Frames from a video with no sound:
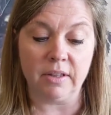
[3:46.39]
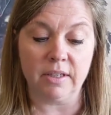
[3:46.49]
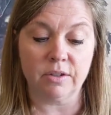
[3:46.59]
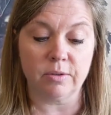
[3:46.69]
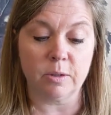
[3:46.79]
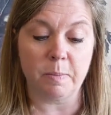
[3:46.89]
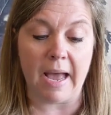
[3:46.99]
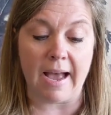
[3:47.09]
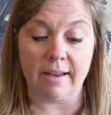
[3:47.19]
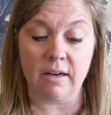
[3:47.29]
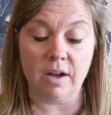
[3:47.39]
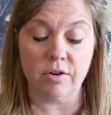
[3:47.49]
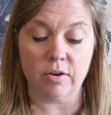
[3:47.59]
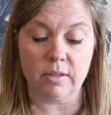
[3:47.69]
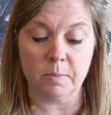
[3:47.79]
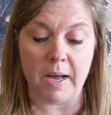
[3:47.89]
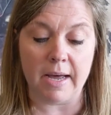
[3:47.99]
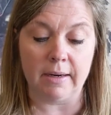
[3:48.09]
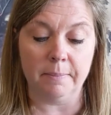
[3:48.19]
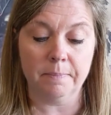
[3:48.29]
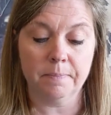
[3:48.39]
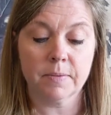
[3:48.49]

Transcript: lizard's back and under its bottom,